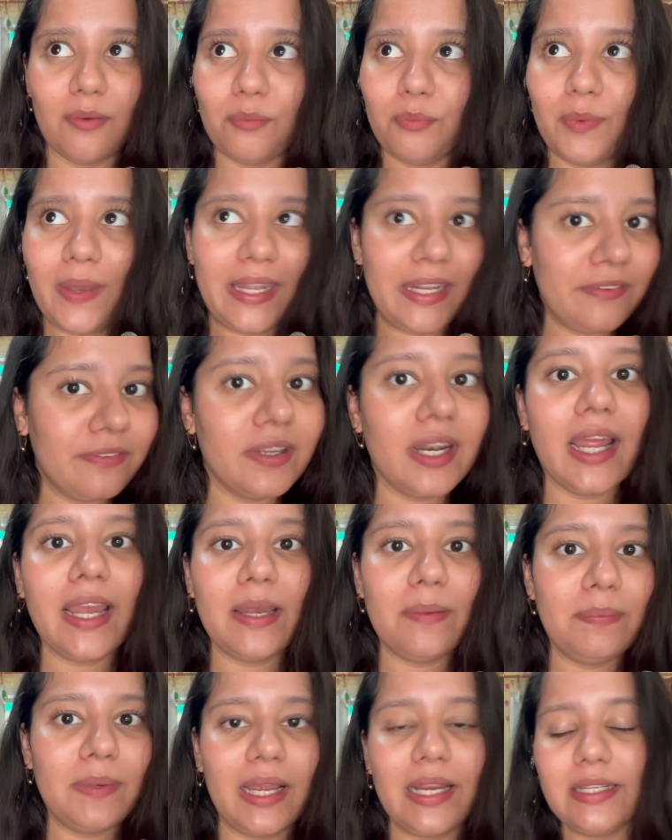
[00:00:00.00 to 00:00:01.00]
wherever I
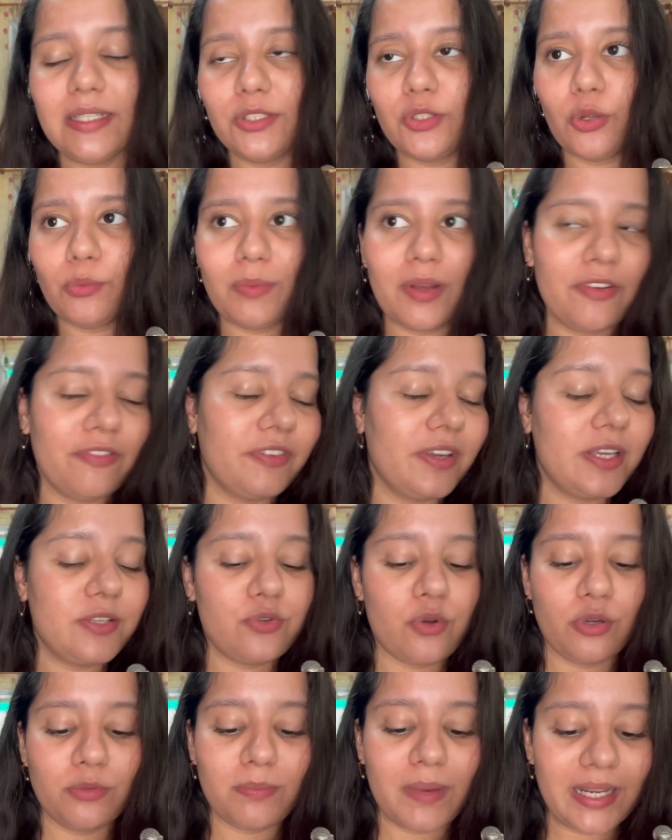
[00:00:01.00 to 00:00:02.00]
applied it, on my
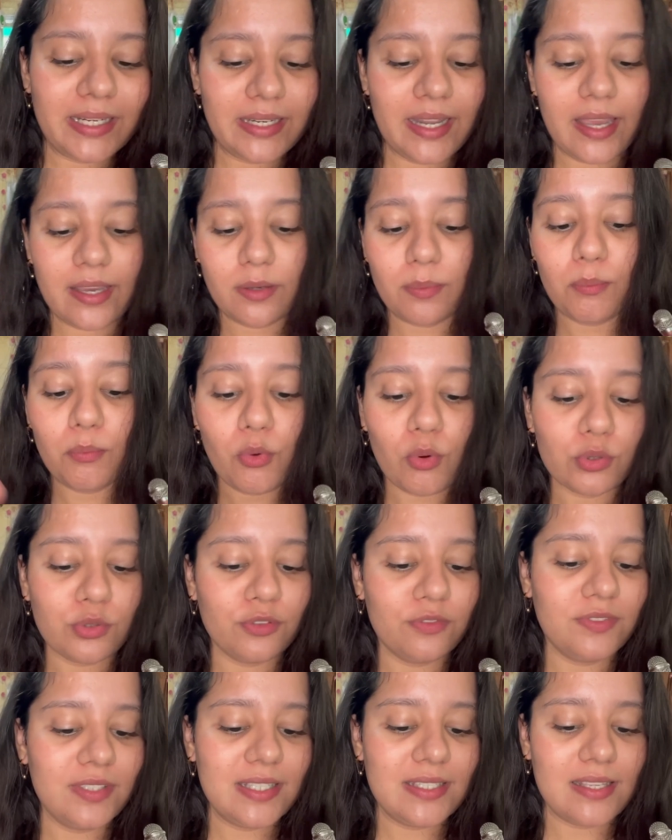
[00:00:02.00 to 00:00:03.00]
face, on my neck, both
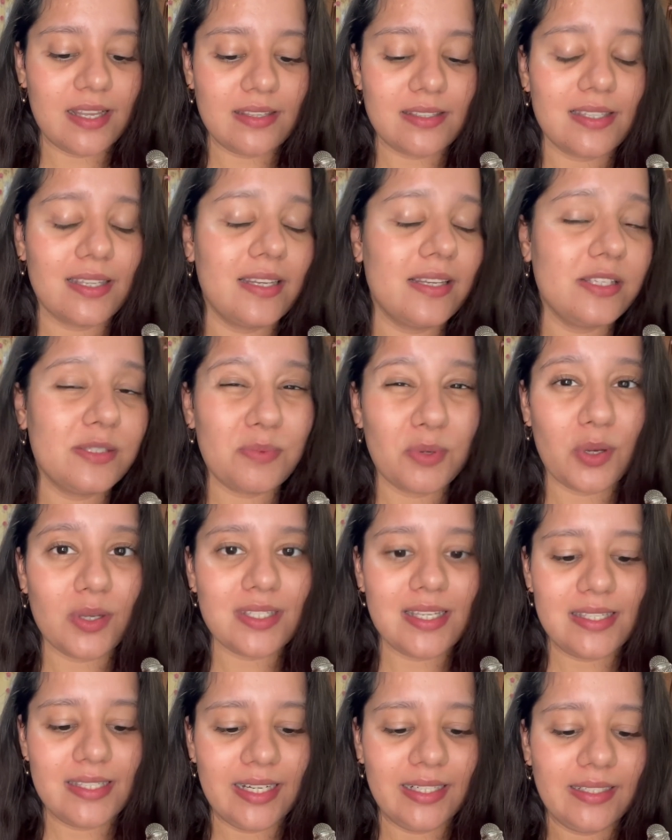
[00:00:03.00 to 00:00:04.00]
of these sunscreens,
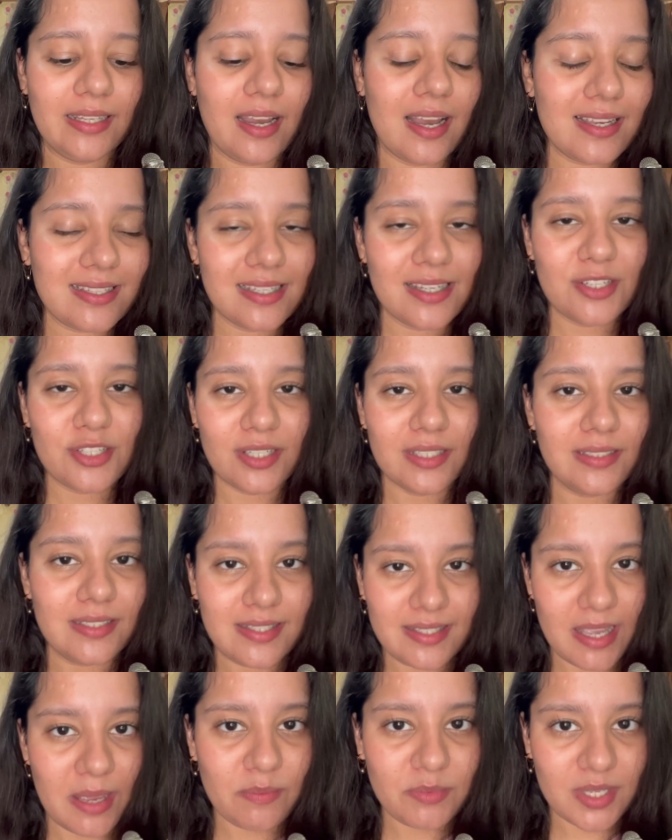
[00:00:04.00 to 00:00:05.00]
because I said they're essentially the
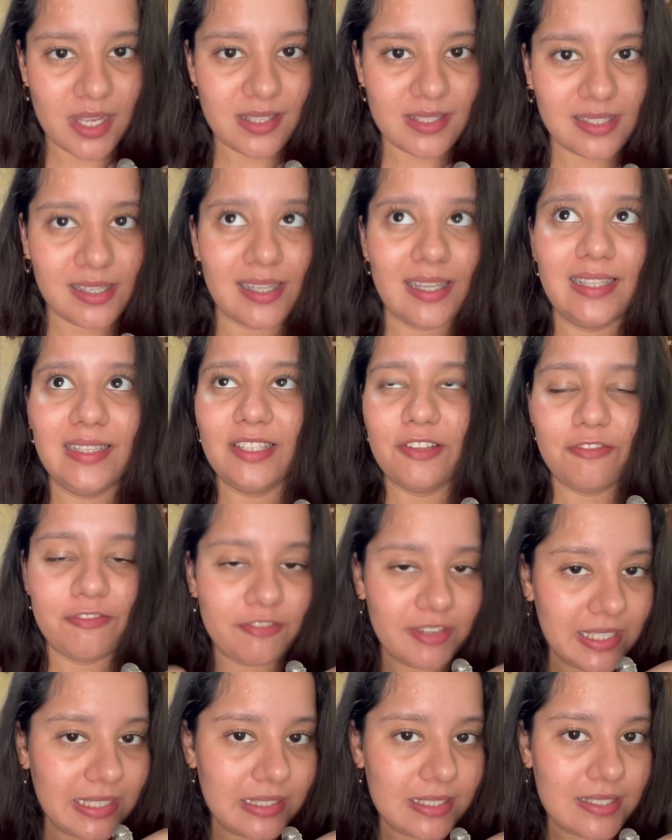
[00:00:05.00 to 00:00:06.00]
same sunscreen, they
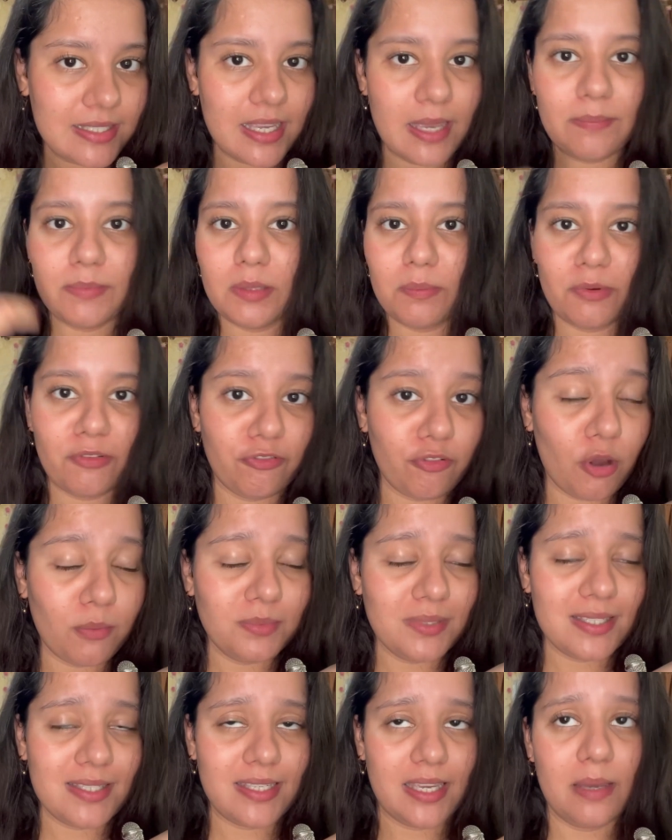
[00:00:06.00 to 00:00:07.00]
feel the same, they
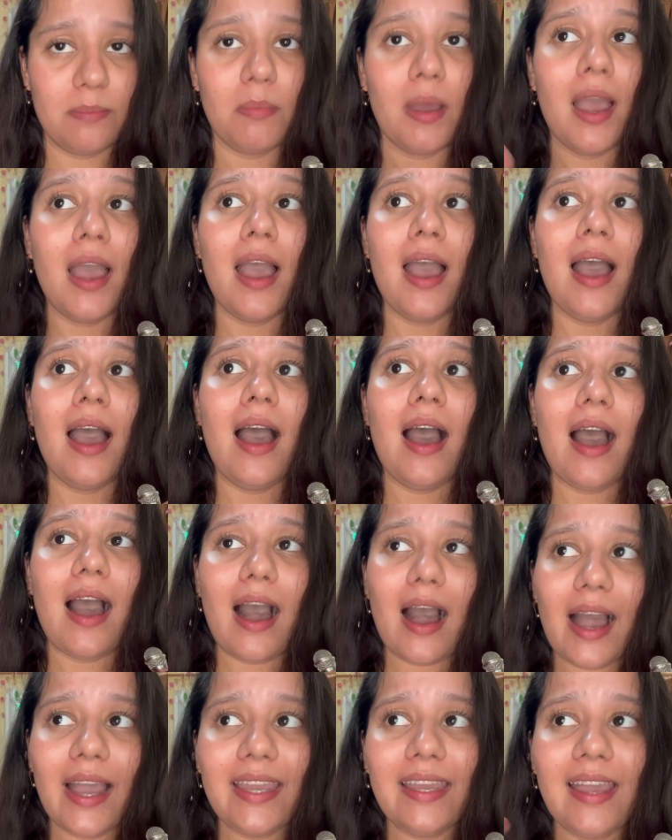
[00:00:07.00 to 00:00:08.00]
perform the same,
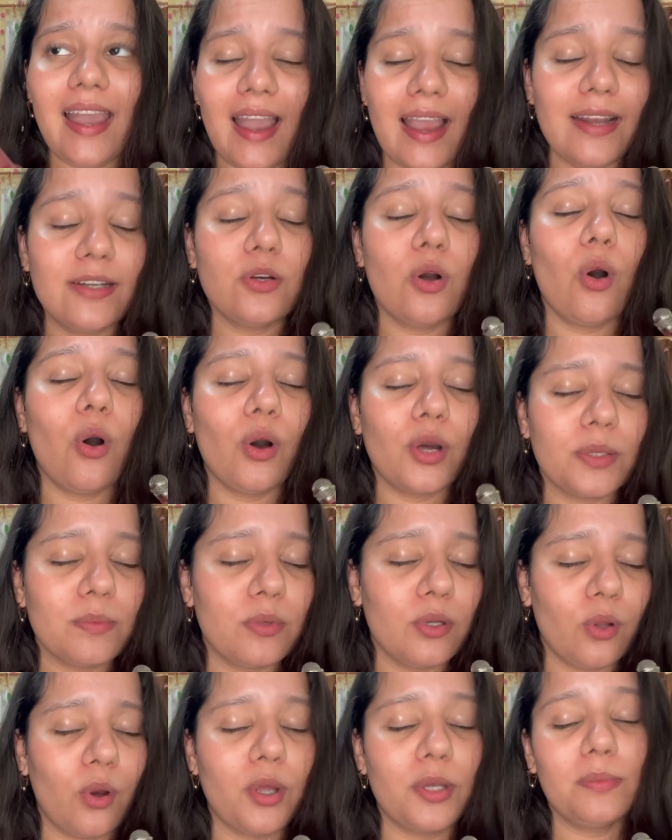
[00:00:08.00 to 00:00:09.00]
I had
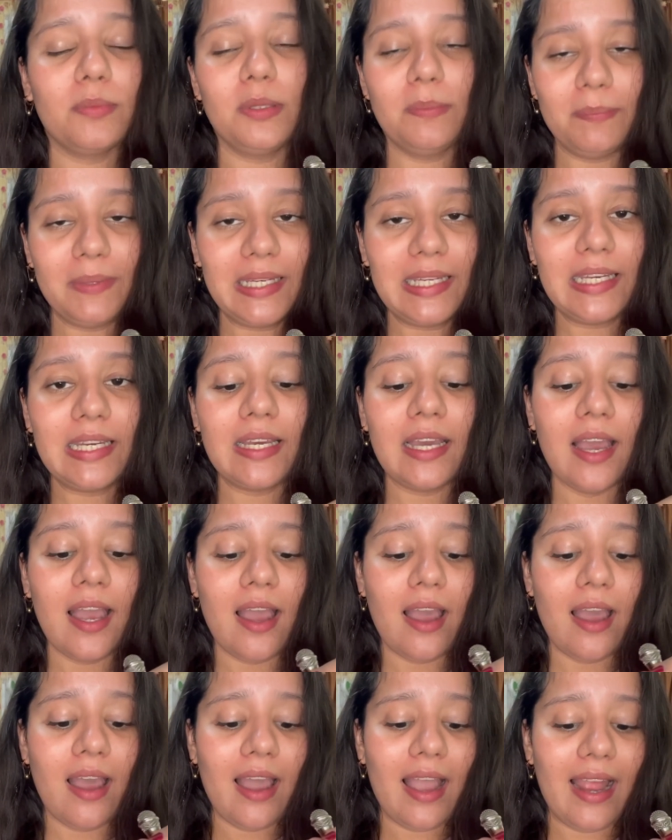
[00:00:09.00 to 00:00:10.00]
horrible pilling,
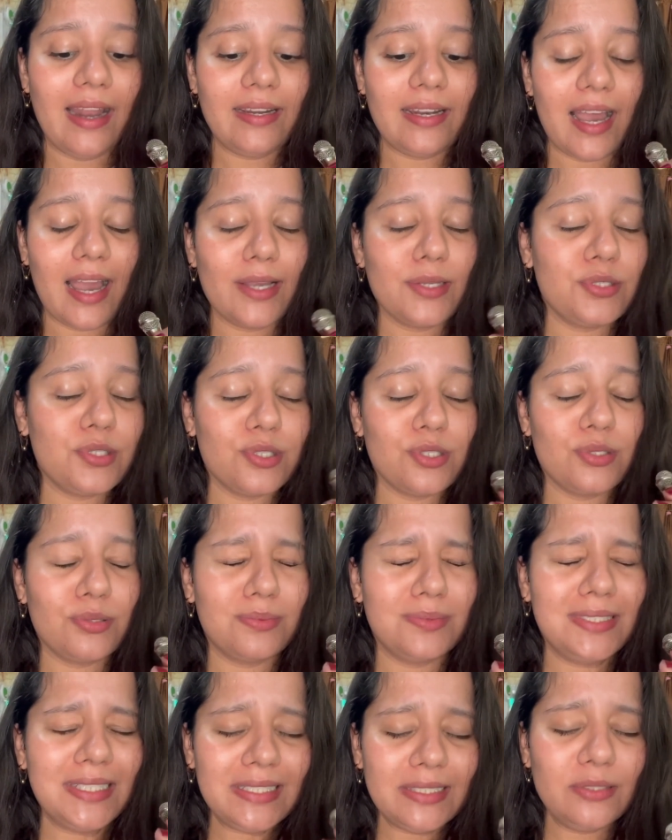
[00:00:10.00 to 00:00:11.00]
and I just
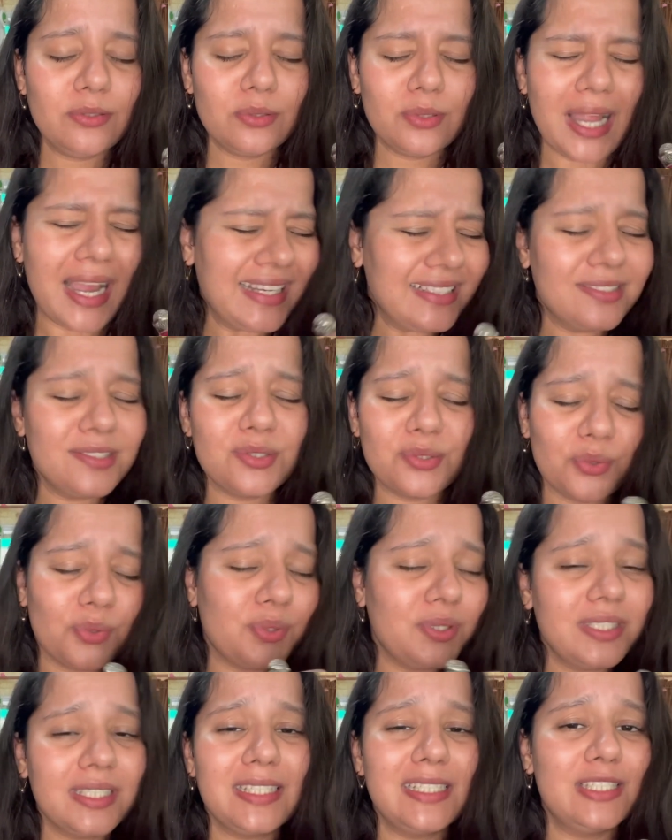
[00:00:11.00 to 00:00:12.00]

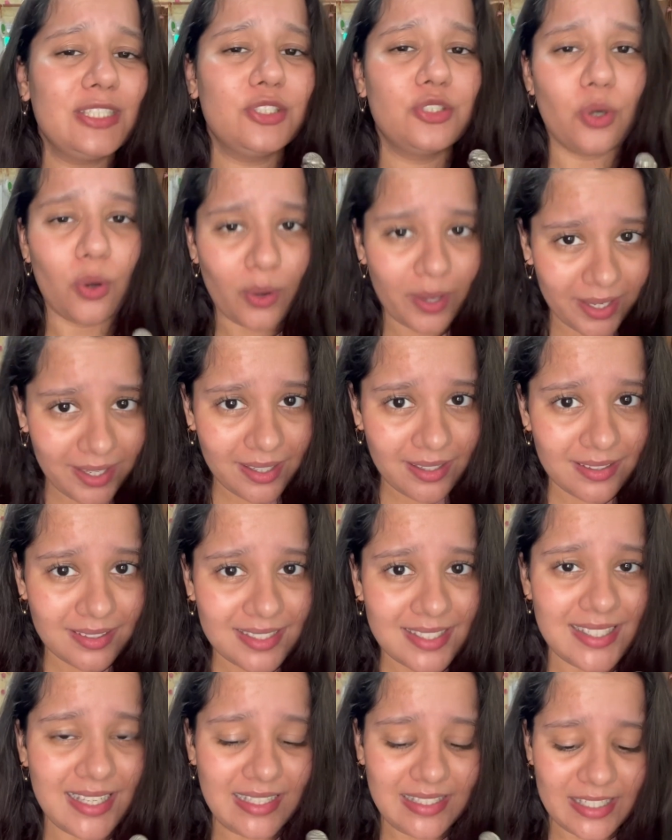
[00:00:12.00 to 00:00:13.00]
couldn't enjoy
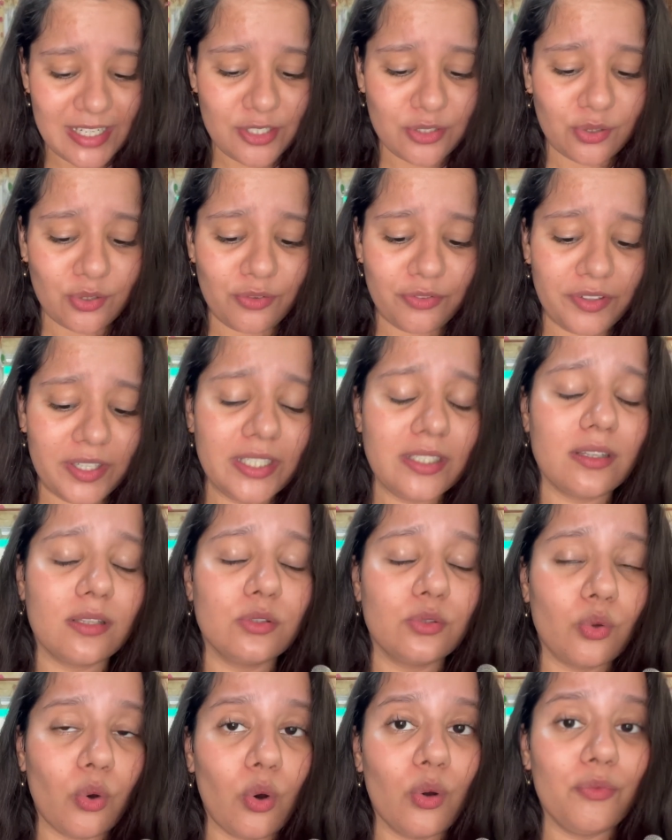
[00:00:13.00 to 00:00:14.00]
the sensation of it,
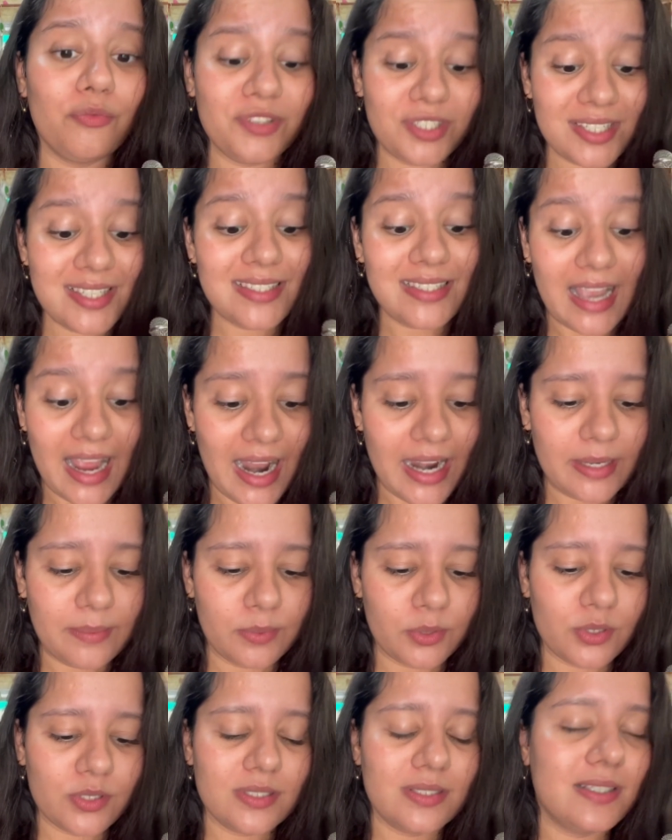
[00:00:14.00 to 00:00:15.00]
though, which is sad
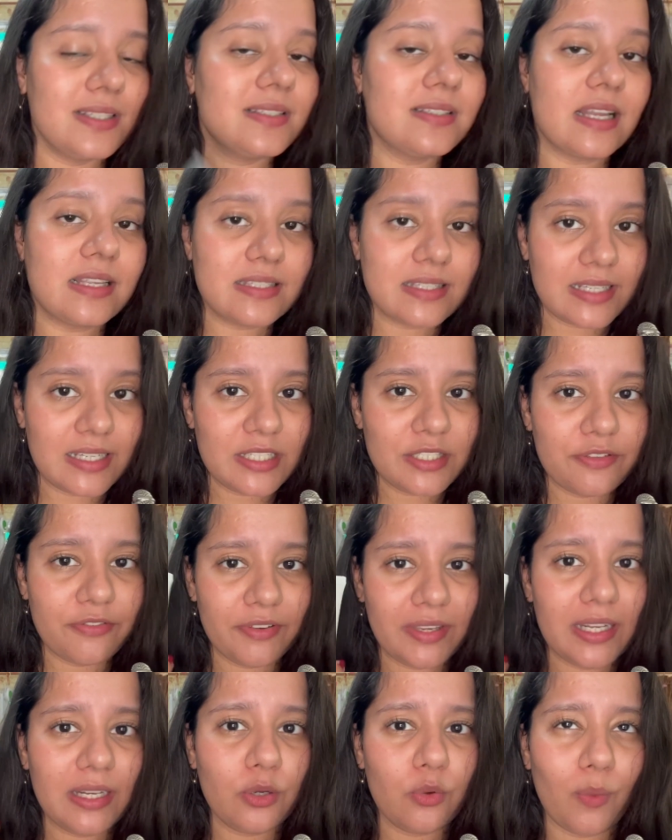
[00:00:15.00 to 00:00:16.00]
because these sunscreens
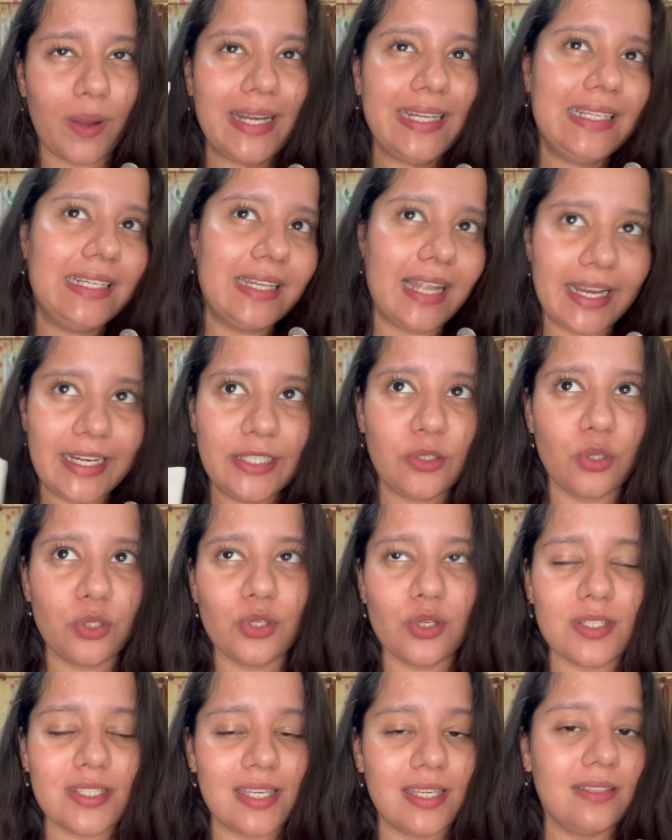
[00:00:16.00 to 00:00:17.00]
feel quite light on
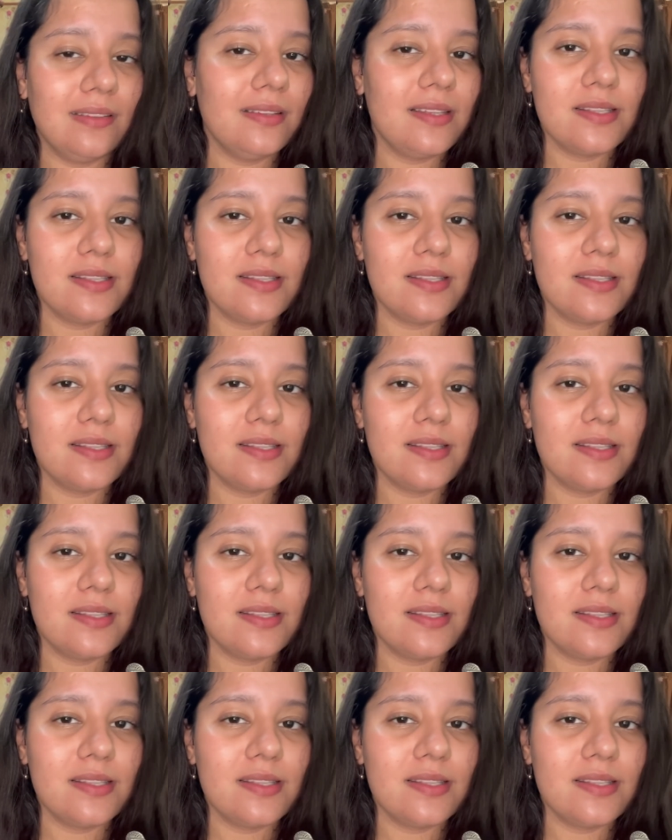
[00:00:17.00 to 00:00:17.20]
your skin.